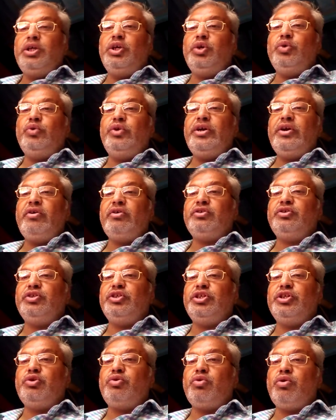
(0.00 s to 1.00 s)

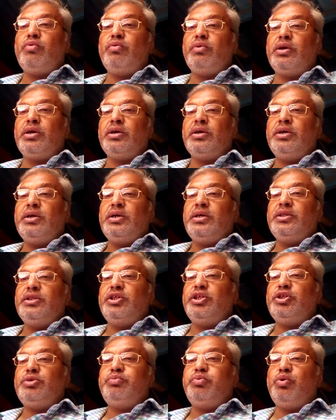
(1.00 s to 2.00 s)
Curiosity rover.
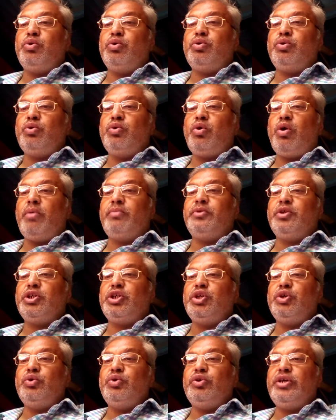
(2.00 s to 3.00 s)
This photo of the
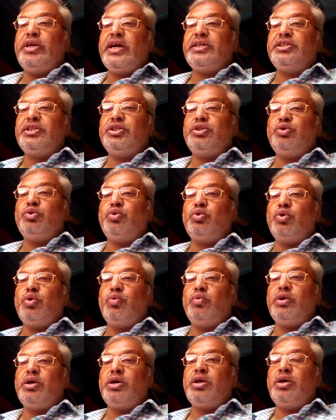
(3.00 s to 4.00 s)
Curiosity
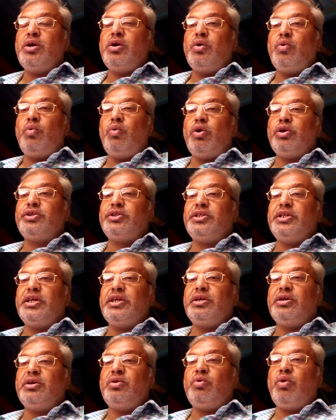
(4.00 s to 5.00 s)
rover was
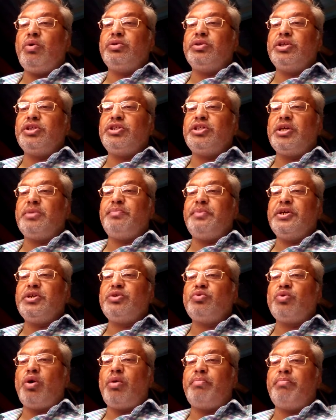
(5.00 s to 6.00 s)
taken on the
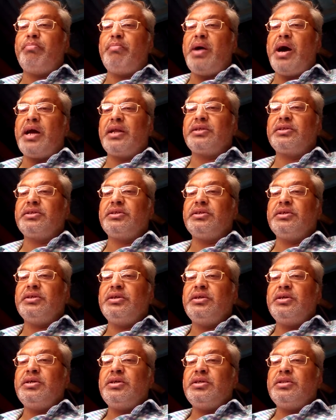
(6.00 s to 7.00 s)
surface of Mars.
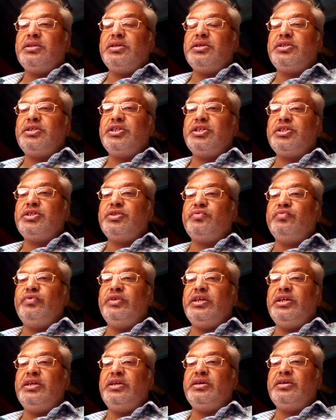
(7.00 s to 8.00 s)
The
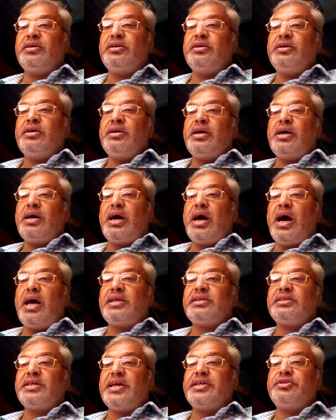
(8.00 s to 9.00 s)
six-wheeled
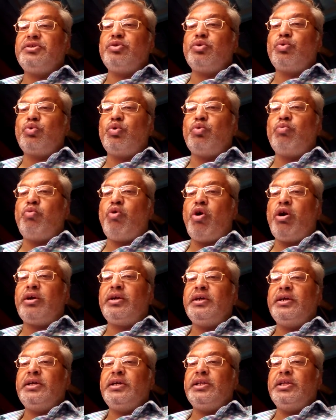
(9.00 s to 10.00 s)
car-sized robot
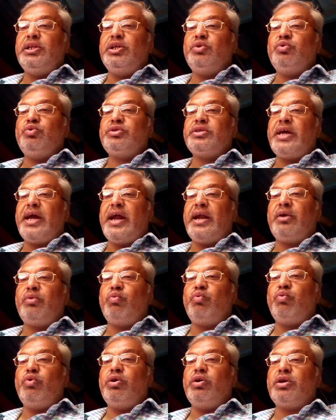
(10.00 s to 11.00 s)
lives and
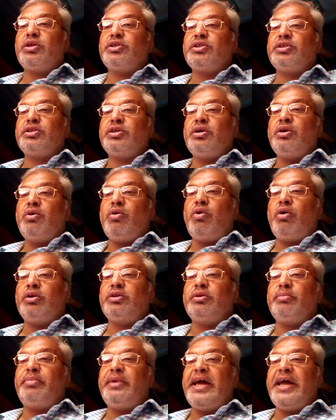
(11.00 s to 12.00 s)
works
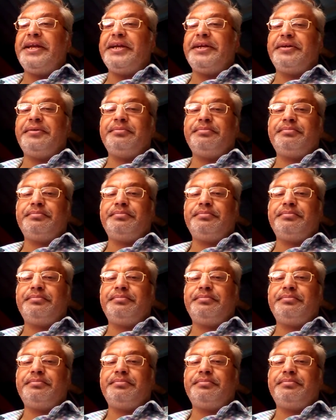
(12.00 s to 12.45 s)
on the planet.